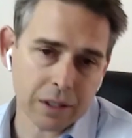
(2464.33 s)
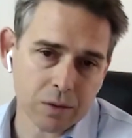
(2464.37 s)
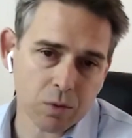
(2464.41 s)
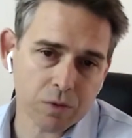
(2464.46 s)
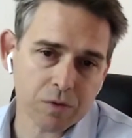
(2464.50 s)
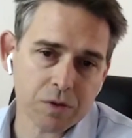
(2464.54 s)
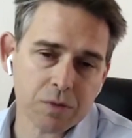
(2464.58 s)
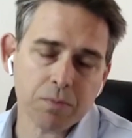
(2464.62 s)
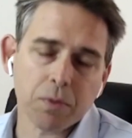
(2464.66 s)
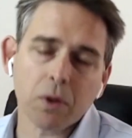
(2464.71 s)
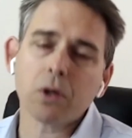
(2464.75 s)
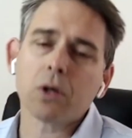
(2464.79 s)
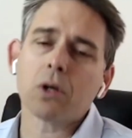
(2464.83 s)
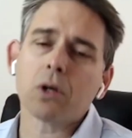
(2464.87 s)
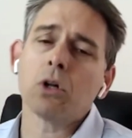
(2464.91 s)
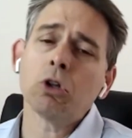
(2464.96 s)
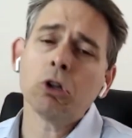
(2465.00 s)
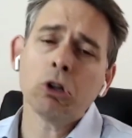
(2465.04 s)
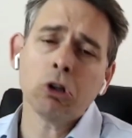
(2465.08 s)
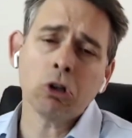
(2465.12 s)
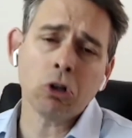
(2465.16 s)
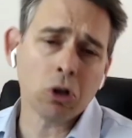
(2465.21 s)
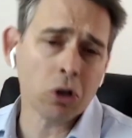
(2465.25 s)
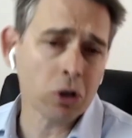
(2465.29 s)
We've spoken a
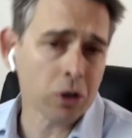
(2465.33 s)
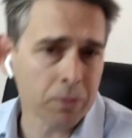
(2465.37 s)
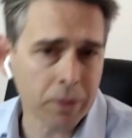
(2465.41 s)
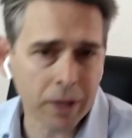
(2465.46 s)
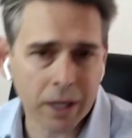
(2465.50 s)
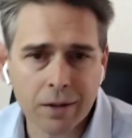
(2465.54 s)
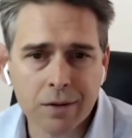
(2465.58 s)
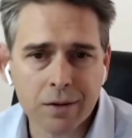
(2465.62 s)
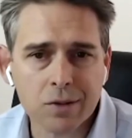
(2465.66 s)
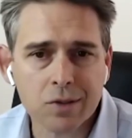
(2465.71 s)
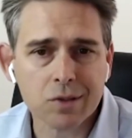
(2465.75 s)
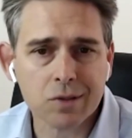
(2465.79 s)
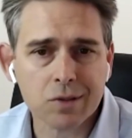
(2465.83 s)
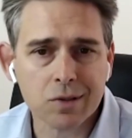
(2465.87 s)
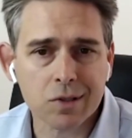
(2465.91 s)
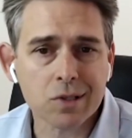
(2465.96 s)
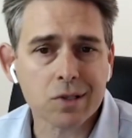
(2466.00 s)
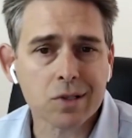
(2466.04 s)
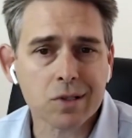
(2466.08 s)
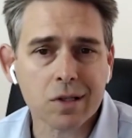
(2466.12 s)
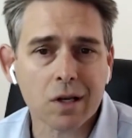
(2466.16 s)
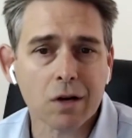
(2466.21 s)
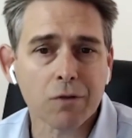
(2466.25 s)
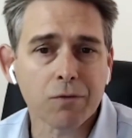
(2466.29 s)
lot about this
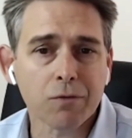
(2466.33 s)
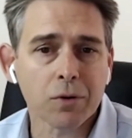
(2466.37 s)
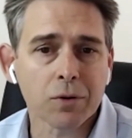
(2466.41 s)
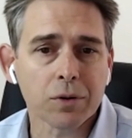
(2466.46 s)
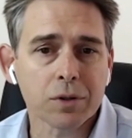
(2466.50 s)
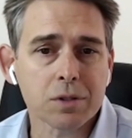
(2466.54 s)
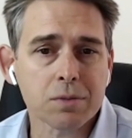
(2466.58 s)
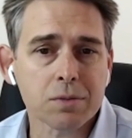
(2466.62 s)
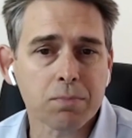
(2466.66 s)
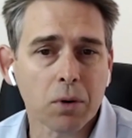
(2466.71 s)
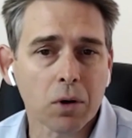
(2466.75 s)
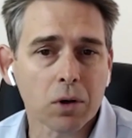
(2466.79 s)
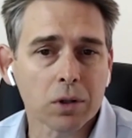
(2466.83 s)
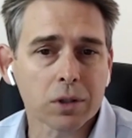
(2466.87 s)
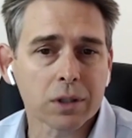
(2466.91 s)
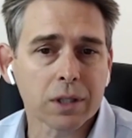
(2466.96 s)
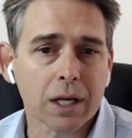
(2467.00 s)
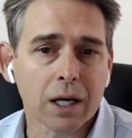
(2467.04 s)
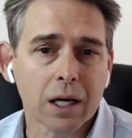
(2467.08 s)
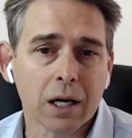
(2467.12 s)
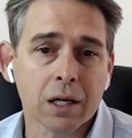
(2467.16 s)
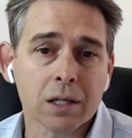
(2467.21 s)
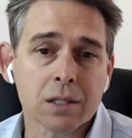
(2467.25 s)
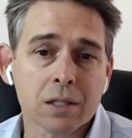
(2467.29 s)
stuff on this
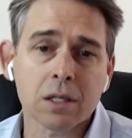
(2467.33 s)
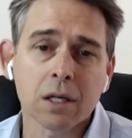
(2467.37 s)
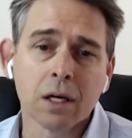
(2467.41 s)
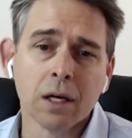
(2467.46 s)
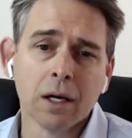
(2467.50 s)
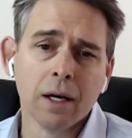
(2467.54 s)
podcast.